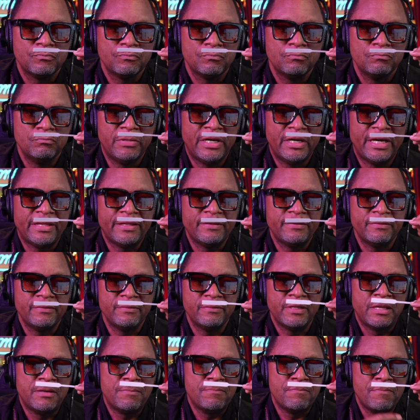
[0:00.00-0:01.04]
but
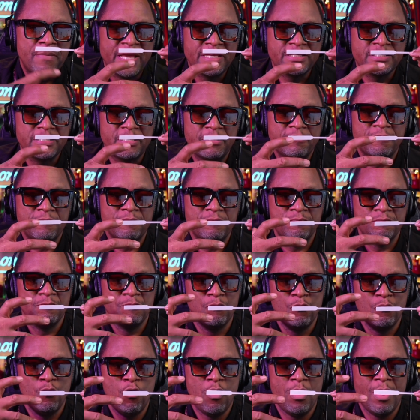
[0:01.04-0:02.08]
it makes it
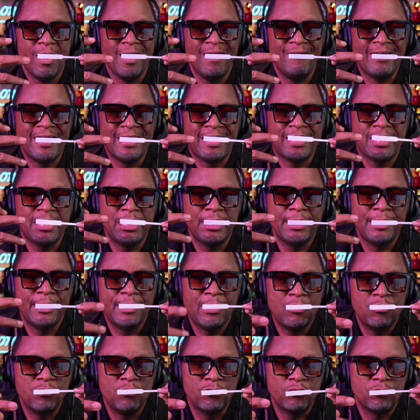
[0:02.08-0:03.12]
more of a
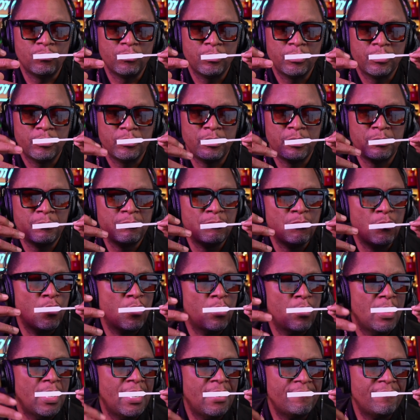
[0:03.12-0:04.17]
cologne than
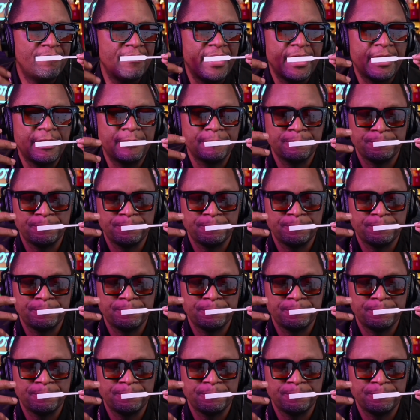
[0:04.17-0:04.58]
more of a